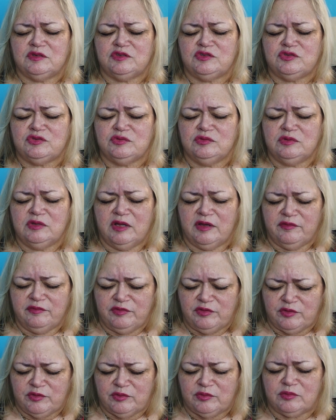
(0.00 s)
to love
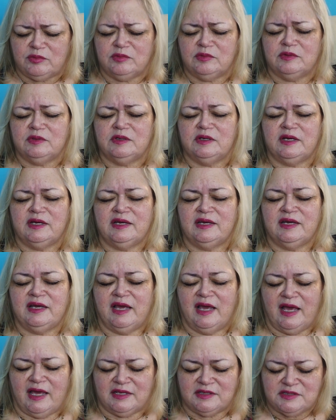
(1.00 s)
you
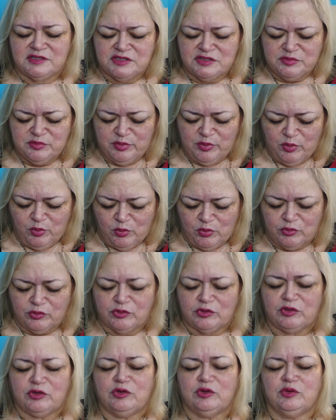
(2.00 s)
and support
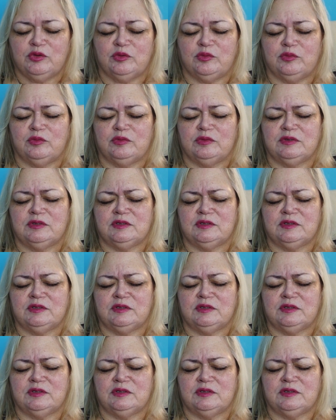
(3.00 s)
you.